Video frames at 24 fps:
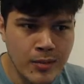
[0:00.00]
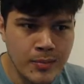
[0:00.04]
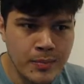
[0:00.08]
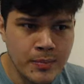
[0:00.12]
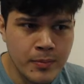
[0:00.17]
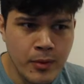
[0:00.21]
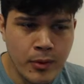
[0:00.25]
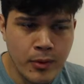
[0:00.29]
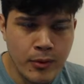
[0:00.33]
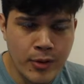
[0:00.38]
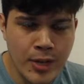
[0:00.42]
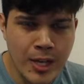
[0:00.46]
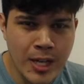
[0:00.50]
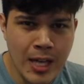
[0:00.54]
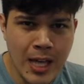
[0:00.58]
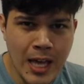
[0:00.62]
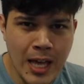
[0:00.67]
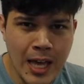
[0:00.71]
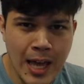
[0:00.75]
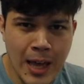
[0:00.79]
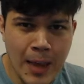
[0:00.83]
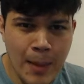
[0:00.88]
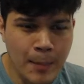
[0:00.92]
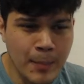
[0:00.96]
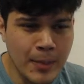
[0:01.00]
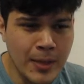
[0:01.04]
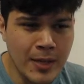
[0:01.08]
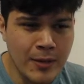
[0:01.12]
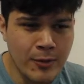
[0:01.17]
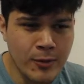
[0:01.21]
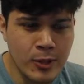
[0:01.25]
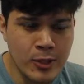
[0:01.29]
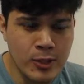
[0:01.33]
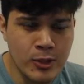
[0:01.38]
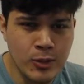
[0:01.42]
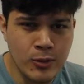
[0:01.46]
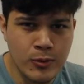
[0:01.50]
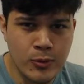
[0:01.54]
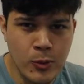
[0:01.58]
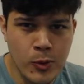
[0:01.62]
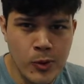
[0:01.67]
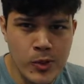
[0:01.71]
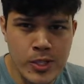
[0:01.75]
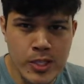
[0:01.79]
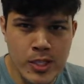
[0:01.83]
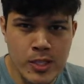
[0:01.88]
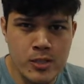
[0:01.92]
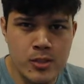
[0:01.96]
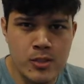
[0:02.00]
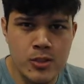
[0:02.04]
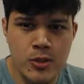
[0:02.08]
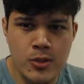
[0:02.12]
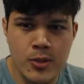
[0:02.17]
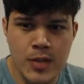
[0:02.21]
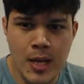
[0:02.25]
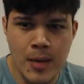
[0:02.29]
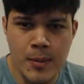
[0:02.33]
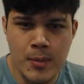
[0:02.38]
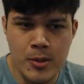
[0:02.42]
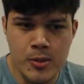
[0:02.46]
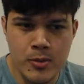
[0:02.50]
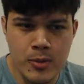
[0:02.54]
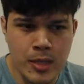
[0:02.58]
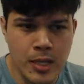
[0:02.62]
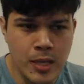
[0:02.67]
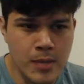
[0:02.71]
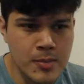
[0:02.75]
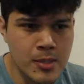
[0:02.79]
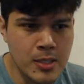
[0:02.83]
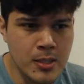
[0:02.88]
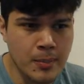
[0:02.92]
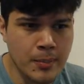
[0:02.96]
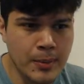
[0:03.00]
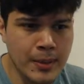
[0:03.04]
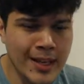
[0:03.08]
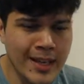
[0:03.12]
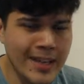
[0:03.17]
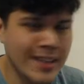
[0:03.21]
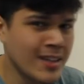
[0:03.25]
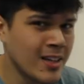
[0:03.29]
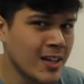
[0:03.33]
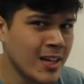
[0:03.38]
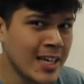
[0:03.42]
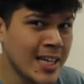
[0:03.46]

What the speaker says: 3 MP for a 2/4 that does 2 damage when it comes into play.